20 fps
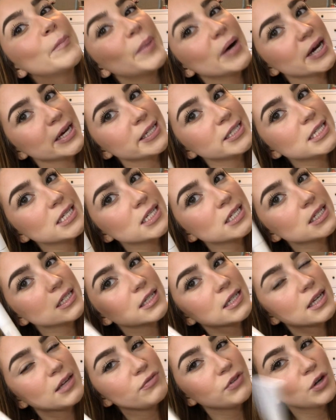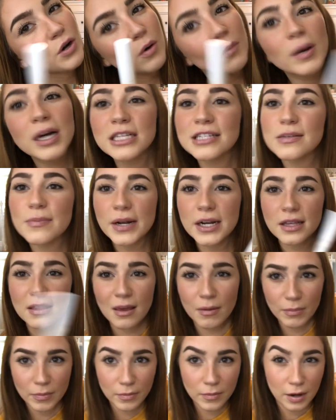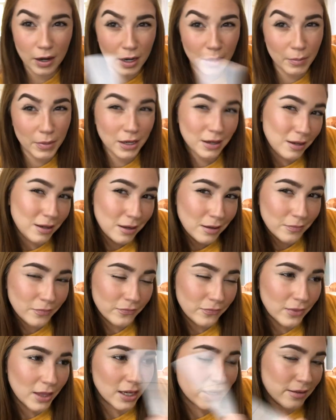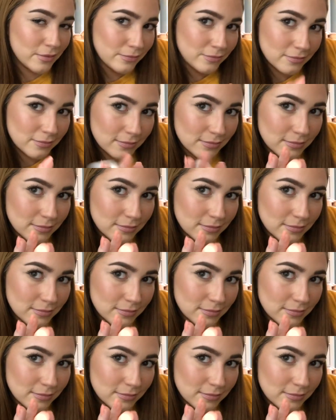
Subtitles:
but if you don't mind spending that kind of money, then